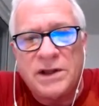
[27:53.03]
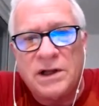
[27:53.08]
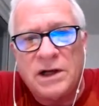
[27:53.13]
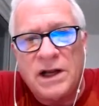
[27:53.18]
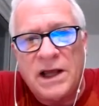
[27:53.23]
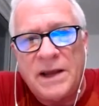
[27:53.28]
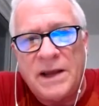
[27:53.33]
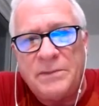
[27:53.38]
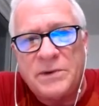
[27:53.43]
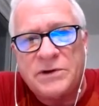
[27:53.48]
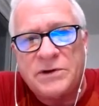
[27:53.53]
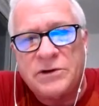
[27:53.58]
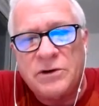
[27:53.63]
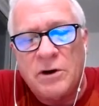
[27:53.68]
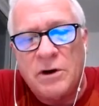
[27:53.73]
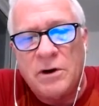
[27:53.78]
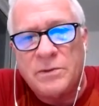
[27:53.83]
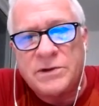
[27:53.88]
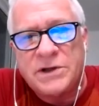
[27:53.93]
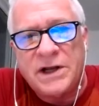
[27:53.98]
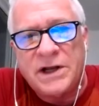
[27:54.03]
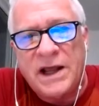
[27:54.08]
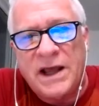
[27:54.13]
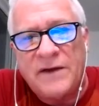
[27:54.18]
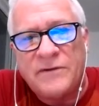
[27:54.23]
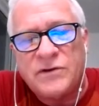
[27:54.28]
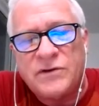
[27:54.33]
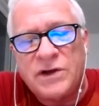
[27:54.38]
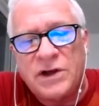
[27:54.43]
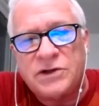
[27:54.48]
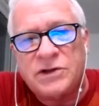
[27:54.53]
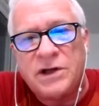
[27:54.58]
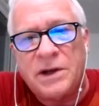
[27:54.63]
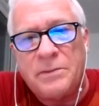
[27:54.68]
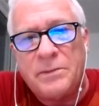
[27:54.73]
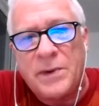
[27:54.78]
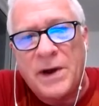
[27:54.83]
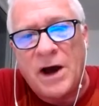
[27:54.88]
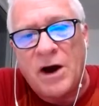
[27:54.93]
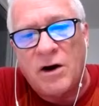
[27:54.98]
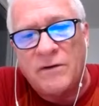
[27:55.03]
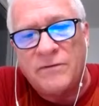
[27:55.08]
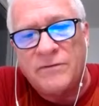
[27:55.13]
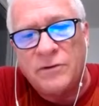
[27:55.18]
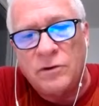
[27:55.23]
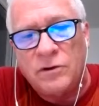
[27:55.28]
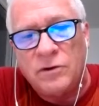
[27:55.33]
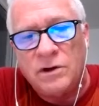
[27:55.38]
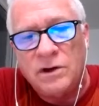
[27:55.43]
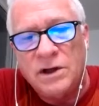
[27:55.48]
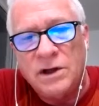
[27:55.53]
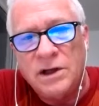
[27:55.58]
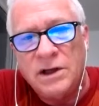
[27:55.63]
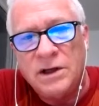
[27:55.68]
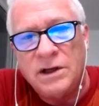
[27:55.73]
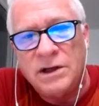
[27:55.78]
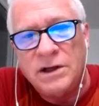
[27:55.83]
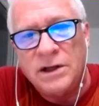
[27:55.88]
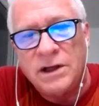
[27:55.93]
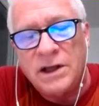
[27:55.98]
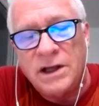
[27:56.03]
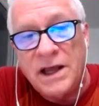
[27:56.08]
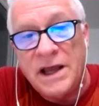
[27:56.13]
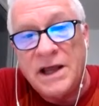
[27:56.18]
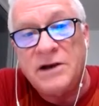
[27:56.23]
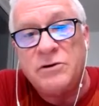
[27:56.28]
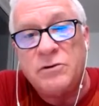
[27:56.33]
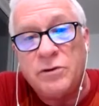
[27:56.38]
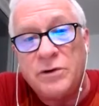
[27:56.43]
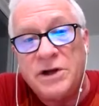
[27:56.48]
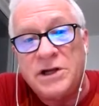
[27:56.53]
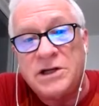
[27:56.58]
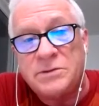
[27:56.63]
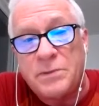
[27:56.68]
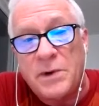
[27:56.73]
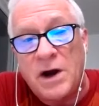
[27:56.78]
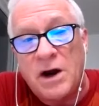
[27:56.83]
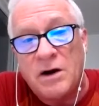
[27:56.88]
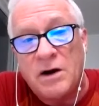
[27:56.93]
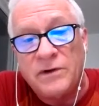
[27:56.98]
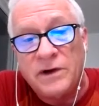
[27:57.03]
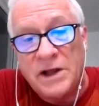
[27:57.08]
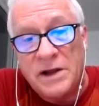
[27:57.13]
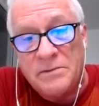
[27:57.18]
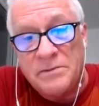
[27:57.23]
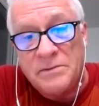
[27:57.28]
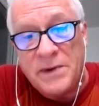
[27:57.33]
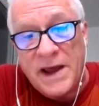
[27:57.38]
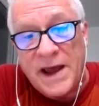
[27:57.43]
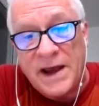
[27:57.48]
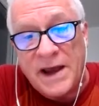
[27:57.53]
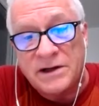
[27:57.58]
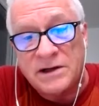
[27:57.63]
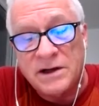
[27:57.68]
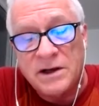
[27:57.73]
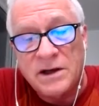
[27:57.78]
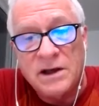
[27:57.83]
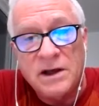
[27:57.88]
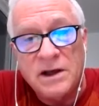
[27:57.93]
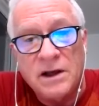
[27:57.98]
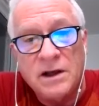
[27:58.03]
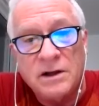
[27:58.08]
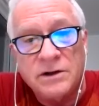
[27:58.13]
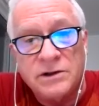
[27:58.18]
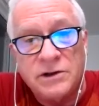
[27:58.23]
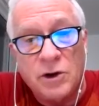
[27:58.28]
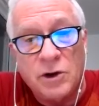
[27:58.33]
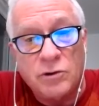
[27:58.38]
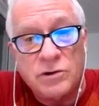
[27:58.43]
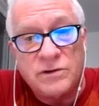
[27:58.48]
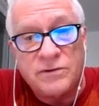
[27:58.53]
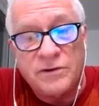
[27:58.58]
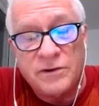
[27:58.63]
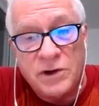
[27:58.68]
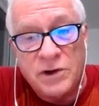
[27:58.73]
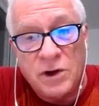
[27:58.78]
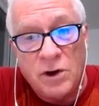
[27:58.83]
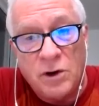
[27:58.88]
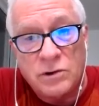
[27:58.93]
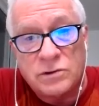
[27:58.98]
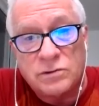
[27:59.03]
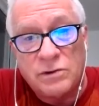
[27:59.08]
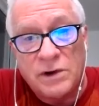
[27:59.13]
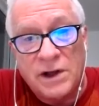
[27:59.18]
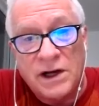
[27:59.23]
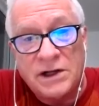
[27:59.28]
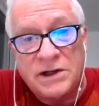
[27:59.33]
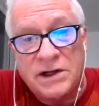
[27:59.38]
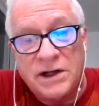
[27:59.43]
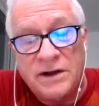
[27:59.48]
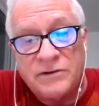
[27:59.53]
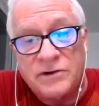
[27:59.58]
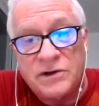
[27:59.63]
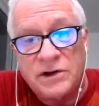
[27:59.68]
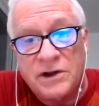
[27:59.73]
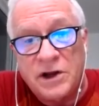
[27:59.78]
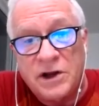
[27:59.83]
the liposomes can have such a increased powerful impact dose for dose relative to